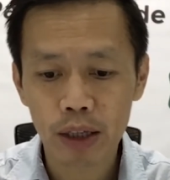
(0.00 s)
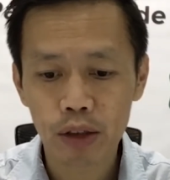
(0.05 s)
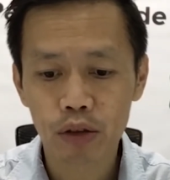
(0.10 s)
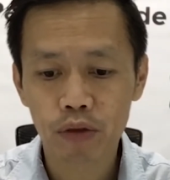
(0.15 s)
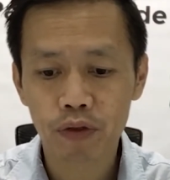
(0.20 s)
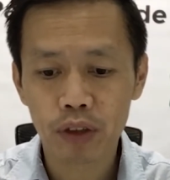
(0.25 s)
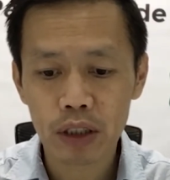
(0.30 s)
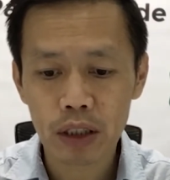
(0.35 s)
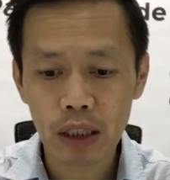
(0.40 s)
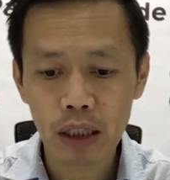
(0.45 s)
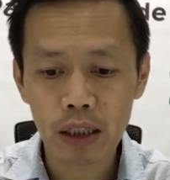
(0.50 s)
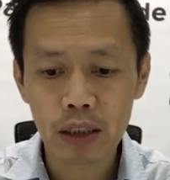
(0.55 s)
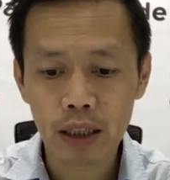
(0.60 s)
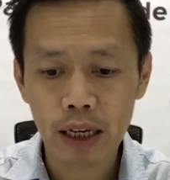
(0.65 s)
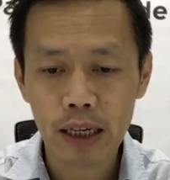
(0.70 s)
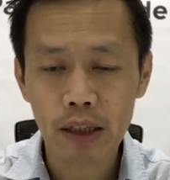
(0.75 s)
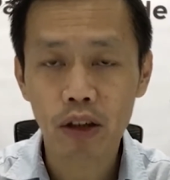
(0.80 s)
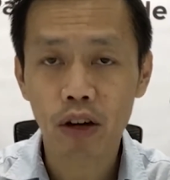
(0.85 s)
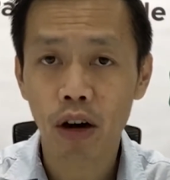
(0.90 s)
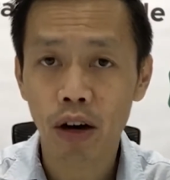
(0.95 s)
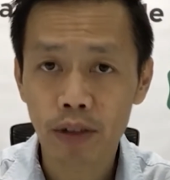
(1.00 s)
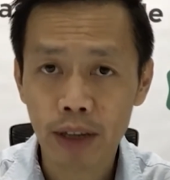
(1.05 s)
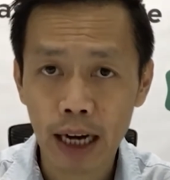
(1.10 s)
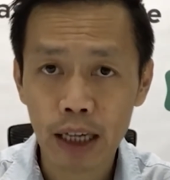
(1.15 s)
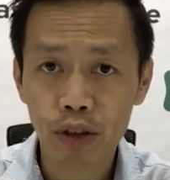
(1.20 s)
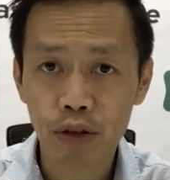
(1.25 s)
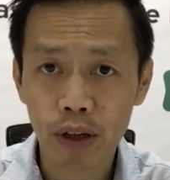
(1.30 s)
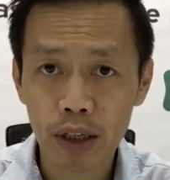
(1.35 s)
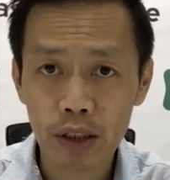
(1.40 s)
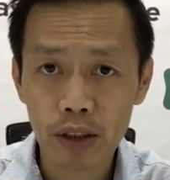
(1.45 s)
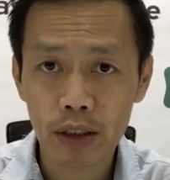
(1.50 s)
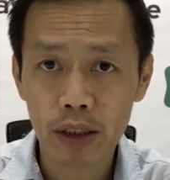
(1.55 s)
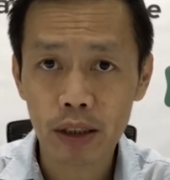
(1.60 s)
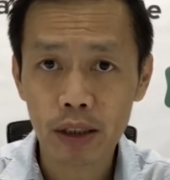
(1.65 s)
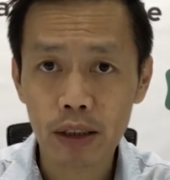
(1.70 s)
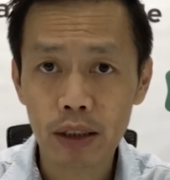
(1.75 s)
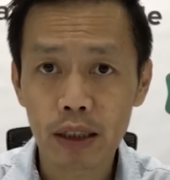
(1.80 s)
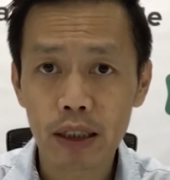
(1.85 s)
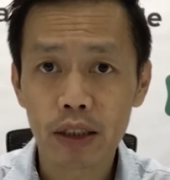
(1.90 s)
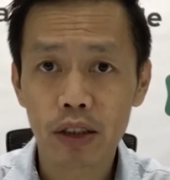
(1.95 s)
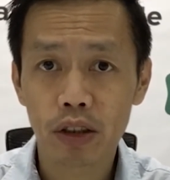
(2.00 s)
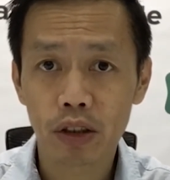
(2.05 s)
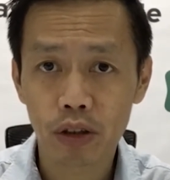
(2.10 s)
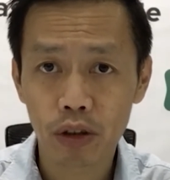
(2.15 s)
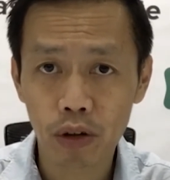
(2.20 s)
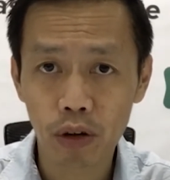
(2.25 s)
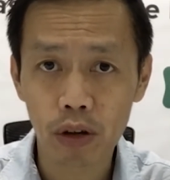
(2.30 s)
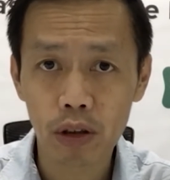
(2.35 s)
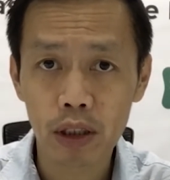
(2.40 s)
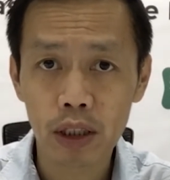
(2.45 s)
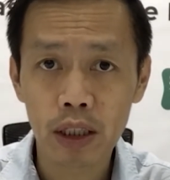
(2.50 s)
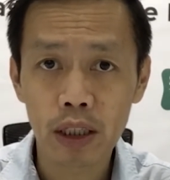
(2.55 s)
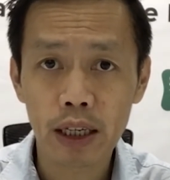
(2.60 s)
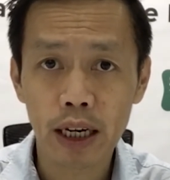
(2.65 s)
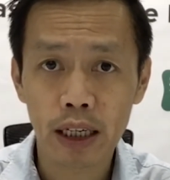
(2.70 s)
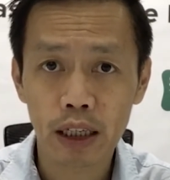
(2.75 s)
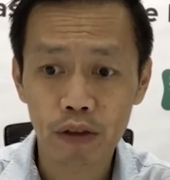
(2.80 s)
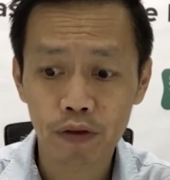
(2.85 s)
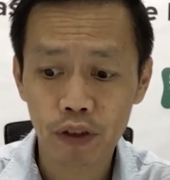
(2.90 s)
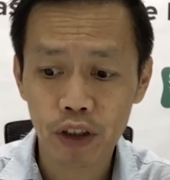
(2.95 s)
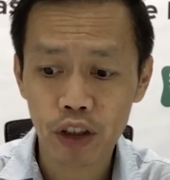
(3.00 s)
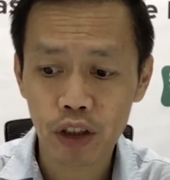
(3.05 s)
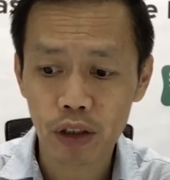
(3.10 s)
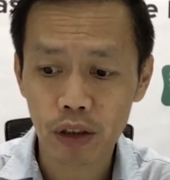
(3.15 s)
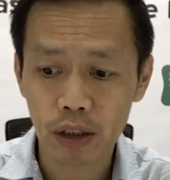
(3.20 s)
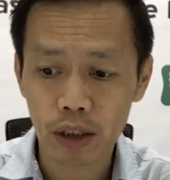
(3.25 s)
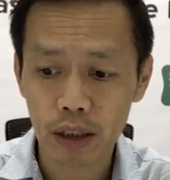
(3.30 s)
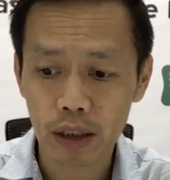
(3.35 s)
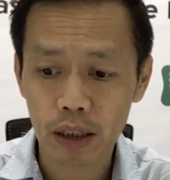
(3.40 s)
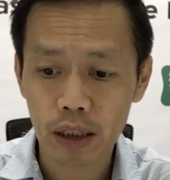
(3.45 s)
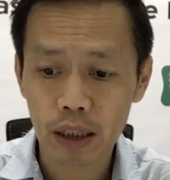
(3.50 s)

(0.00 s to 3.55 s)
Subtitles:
to facilitate contact tracing securely and efficiently.